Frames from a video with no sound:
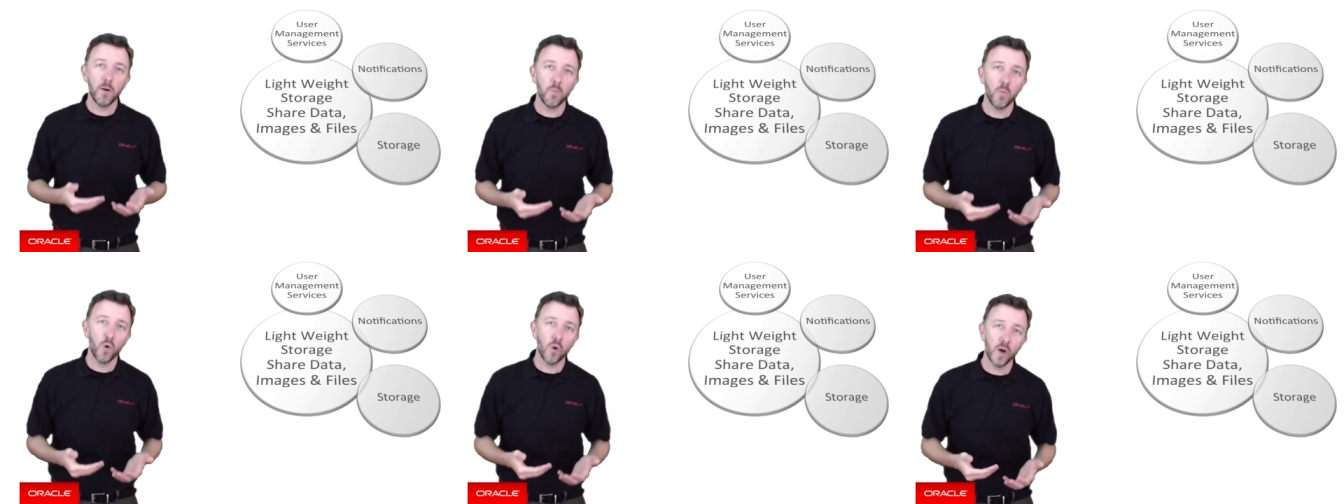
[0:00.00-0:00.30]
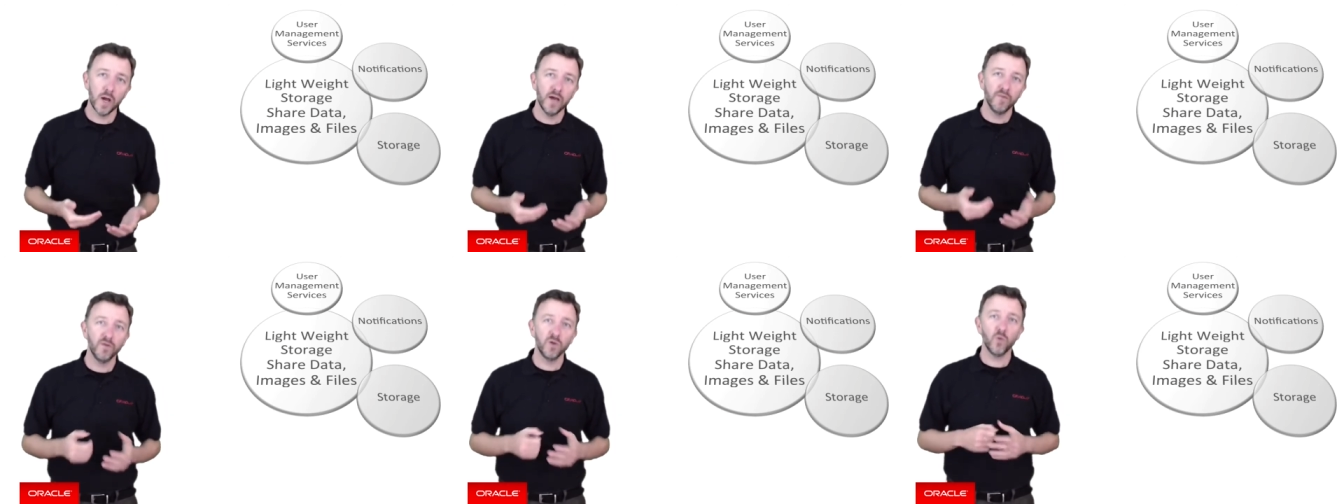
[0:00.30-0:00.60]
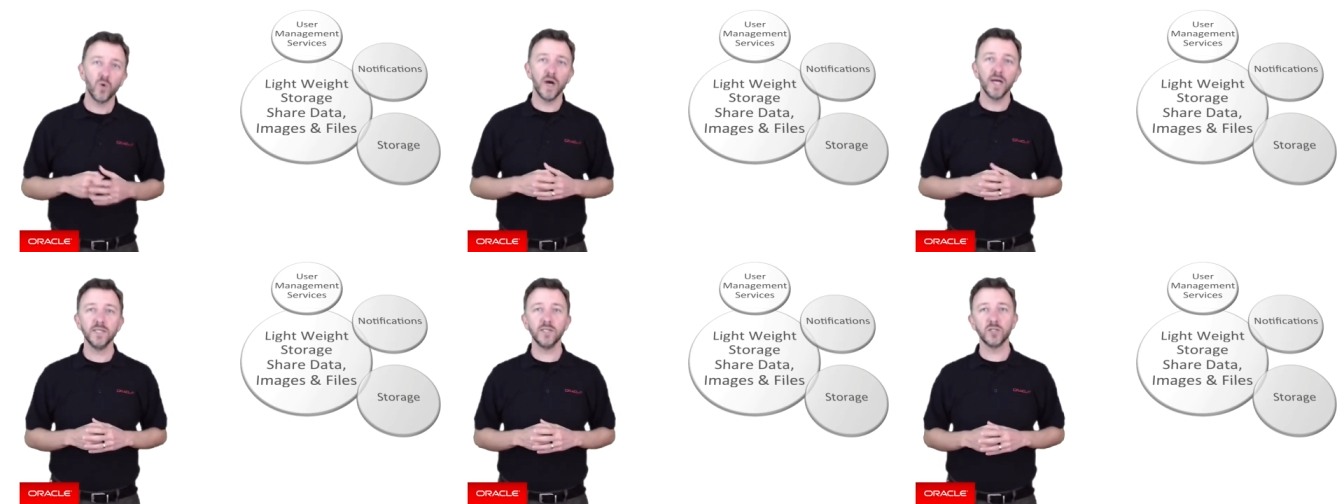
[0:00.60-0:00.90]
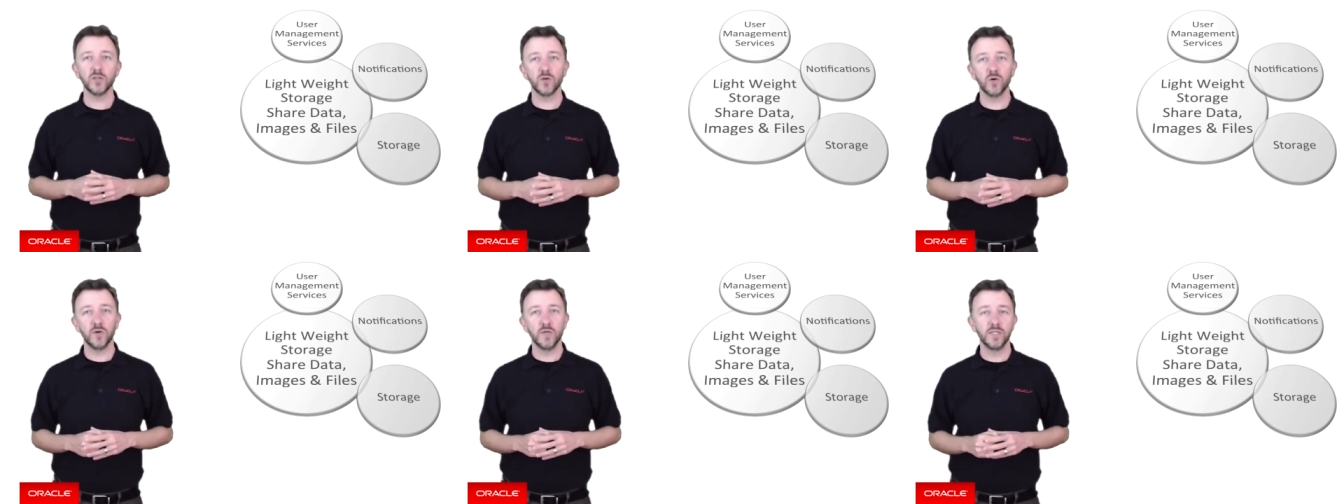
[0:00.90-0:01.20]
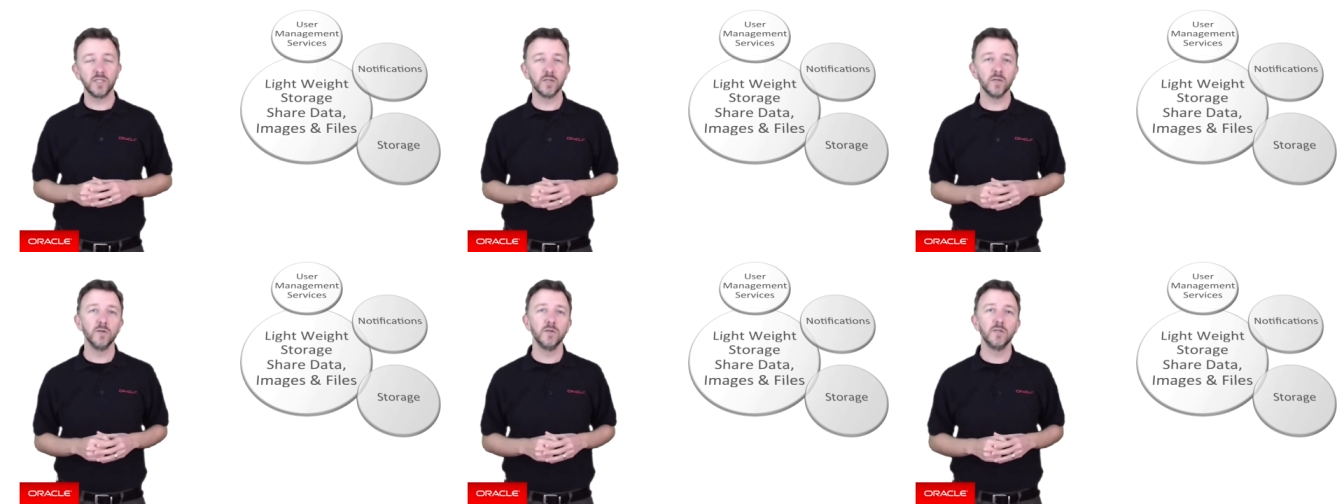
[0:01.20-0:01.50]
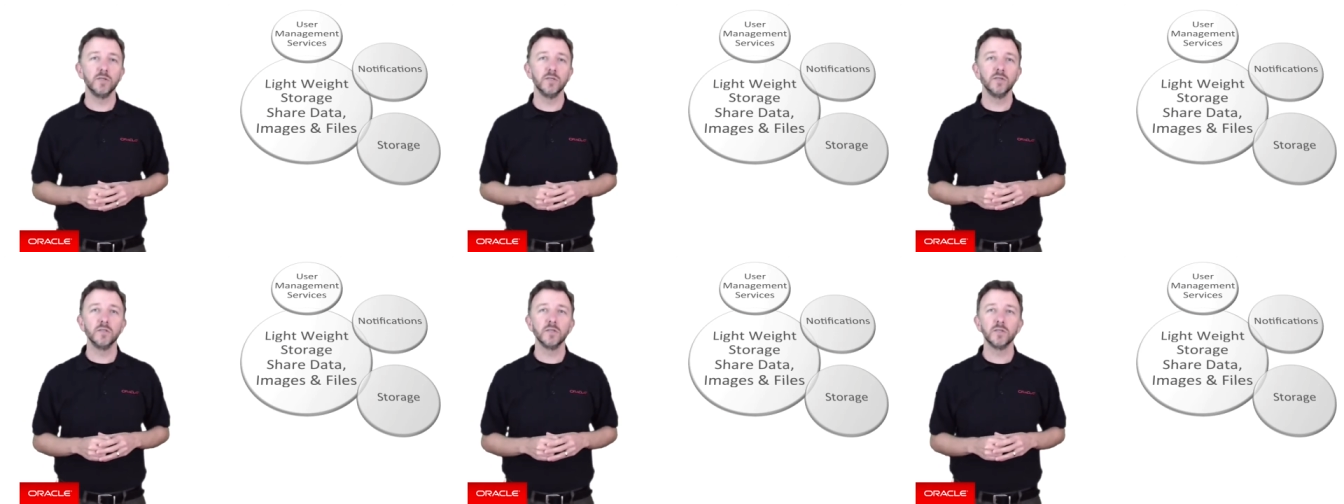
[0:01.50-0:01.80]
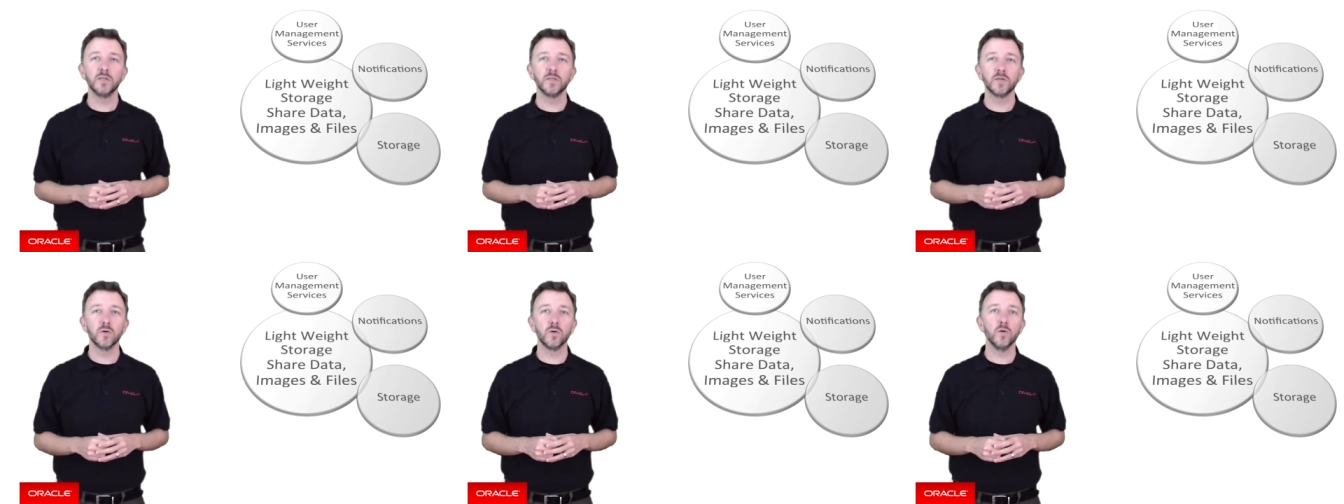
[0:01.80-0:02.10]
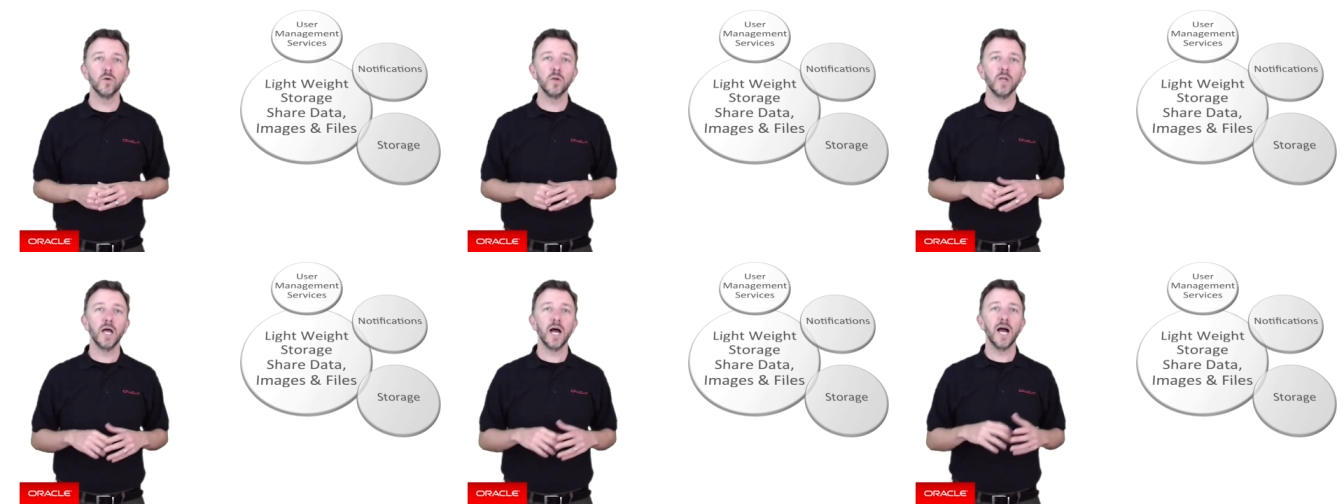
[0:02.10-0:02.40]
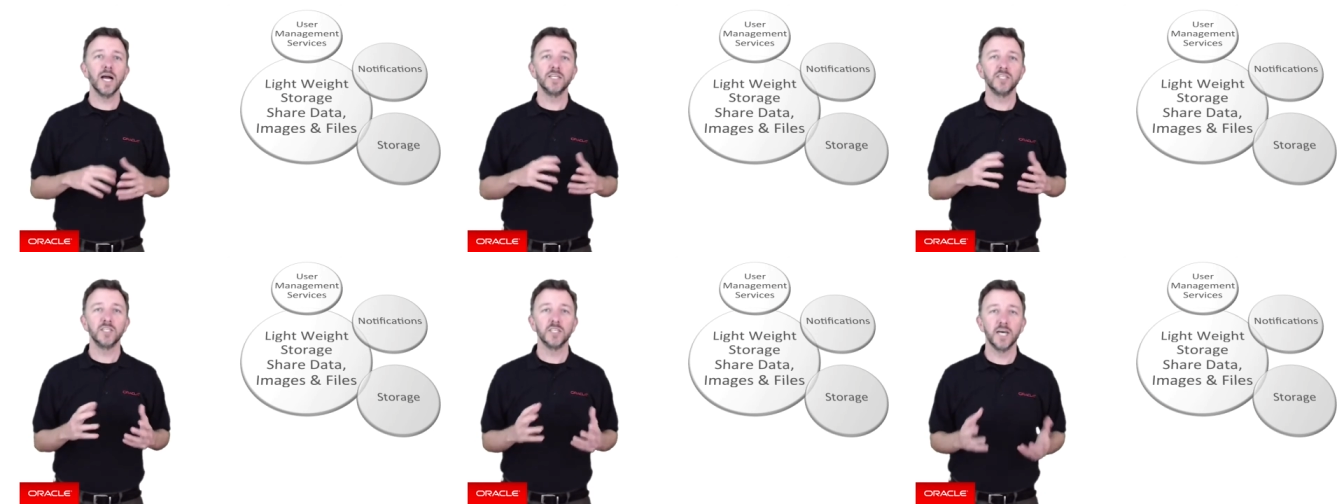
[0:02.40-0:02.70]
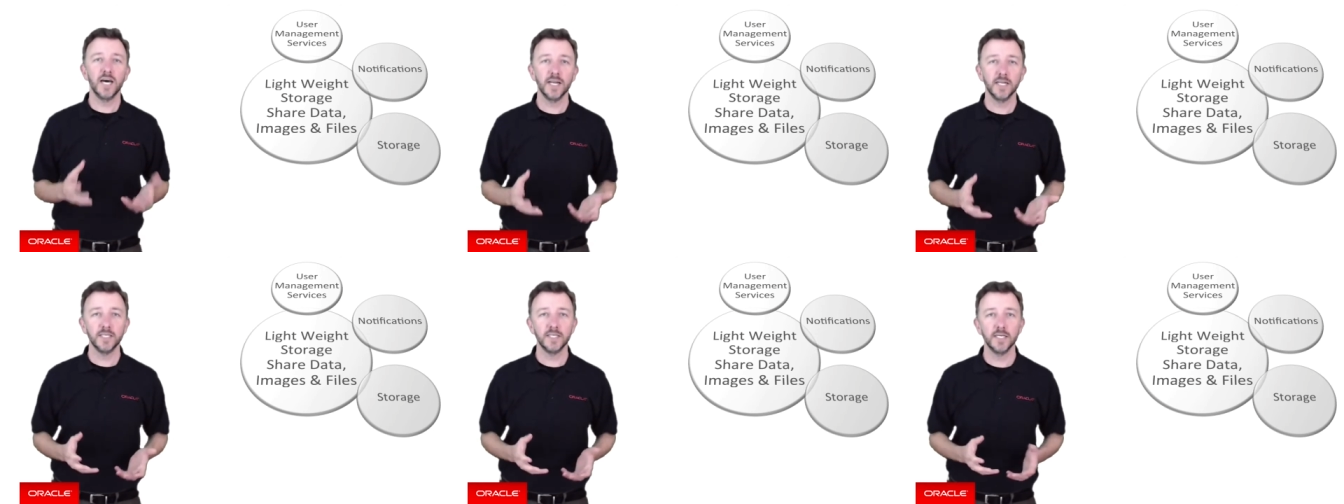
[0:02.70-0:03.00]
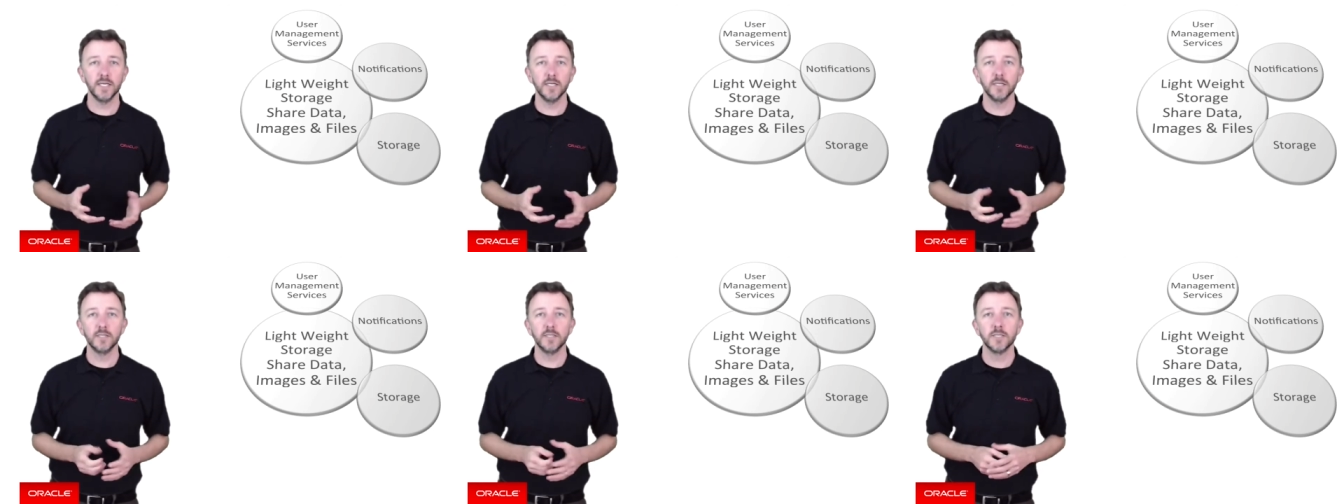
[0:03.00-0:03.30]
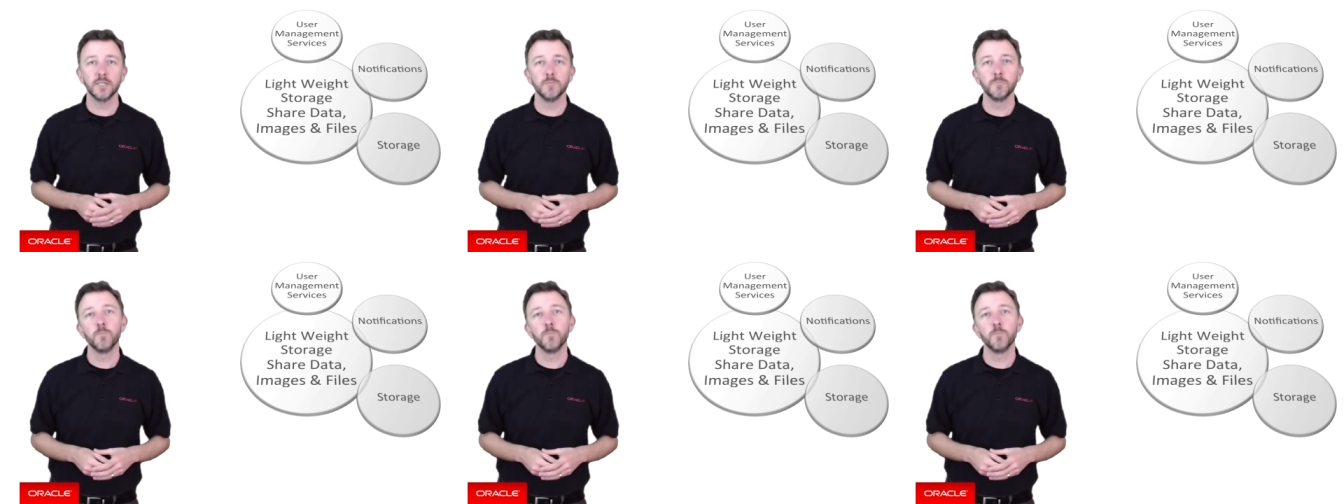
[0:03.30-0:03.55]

more heavyweight storage solutions to store large data sets.